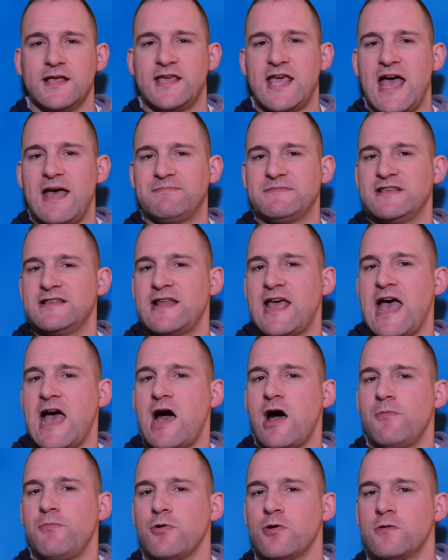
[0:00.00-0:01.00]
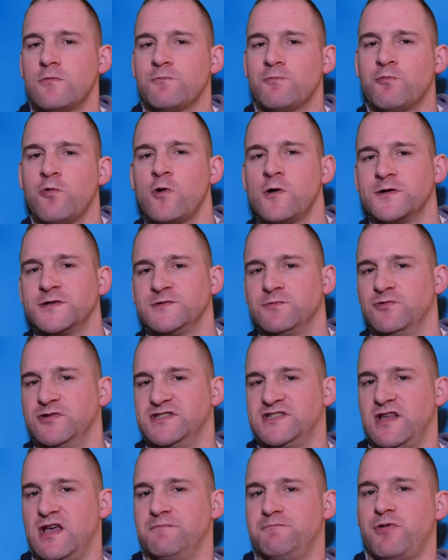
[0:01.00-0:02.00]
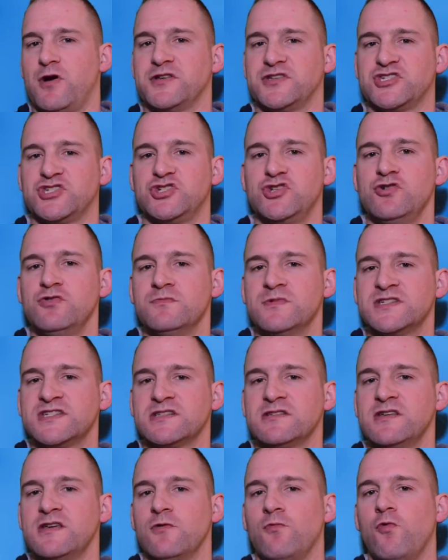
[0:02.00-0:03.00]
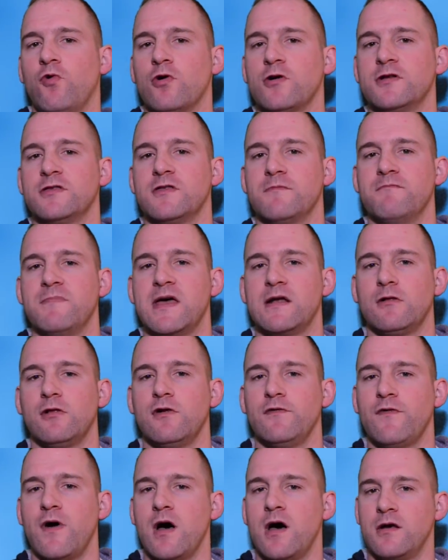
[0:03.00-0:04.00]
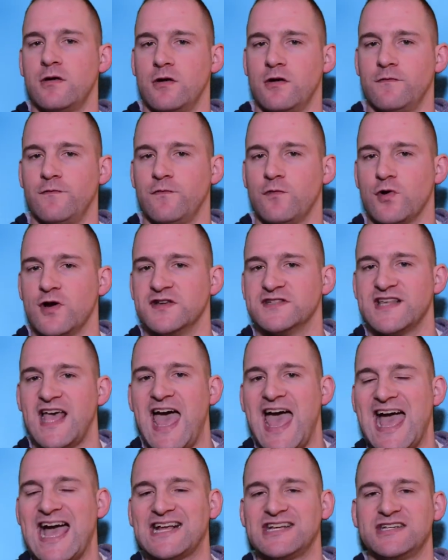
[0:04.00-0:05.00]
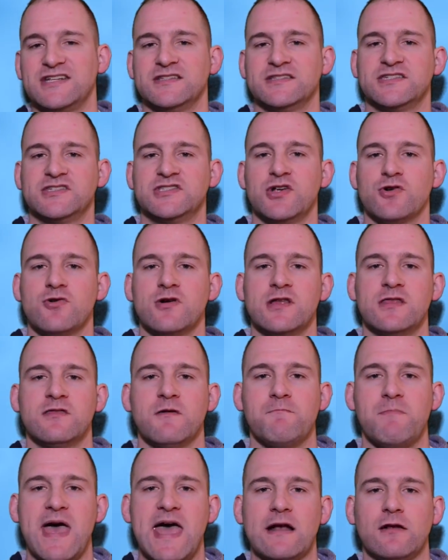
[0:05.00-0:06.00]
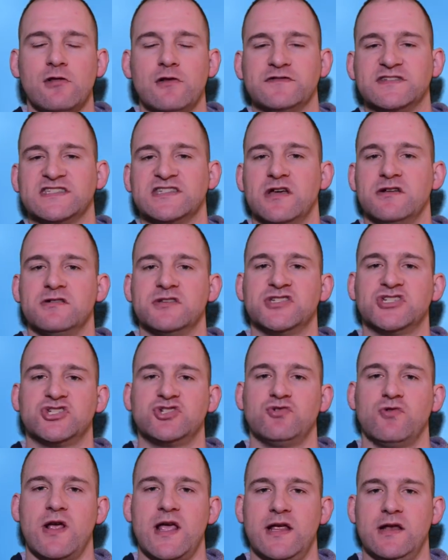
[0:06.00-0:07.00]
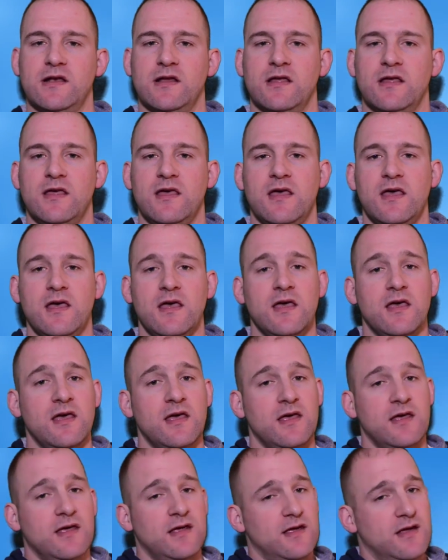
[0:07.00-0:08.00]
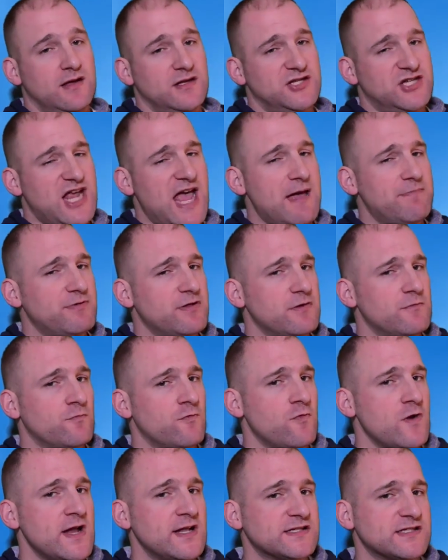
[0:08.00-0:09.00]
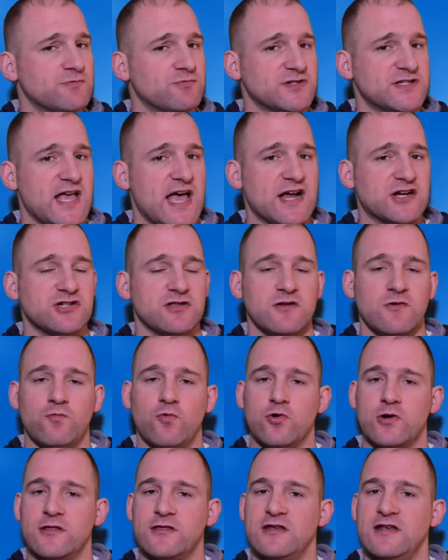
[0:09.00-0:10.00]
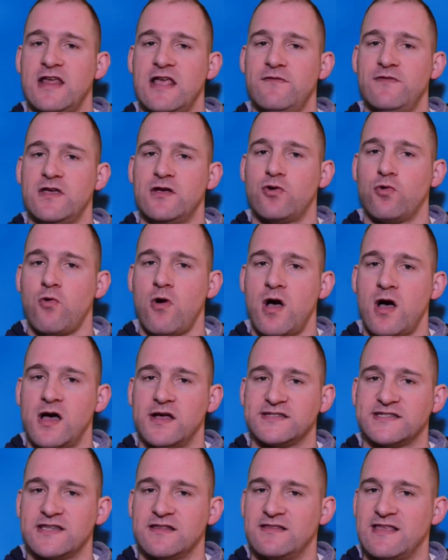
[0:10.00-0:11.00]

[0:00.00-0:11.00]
Captain Albert Brooks was posthumously awarded the Medal of Honor for his actions during the Battle of Sunda Strait. Chaplain Rentz was actually awarded the Navy Cross.